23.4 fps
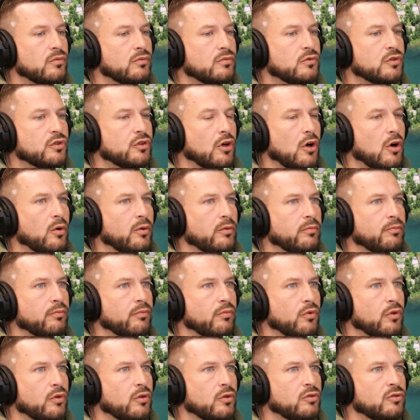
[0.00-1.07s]
So
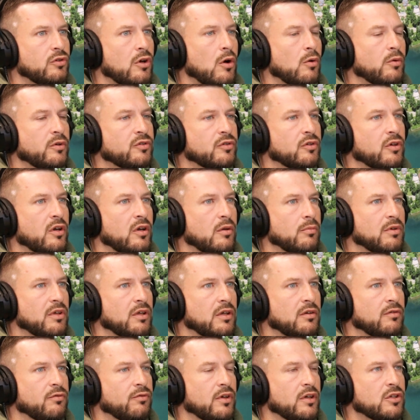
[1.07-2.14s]
there's always going to
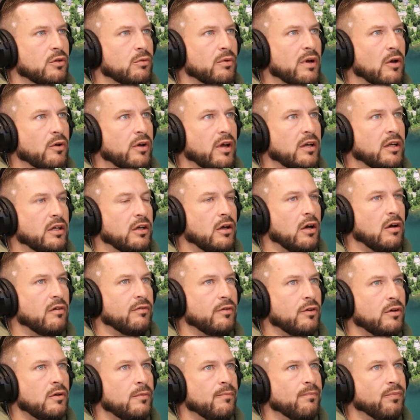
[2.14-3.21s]
be fish around any
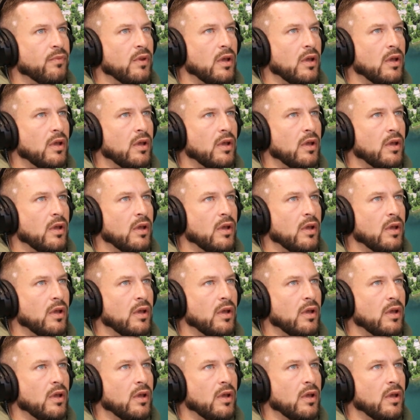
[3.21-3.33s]
cover.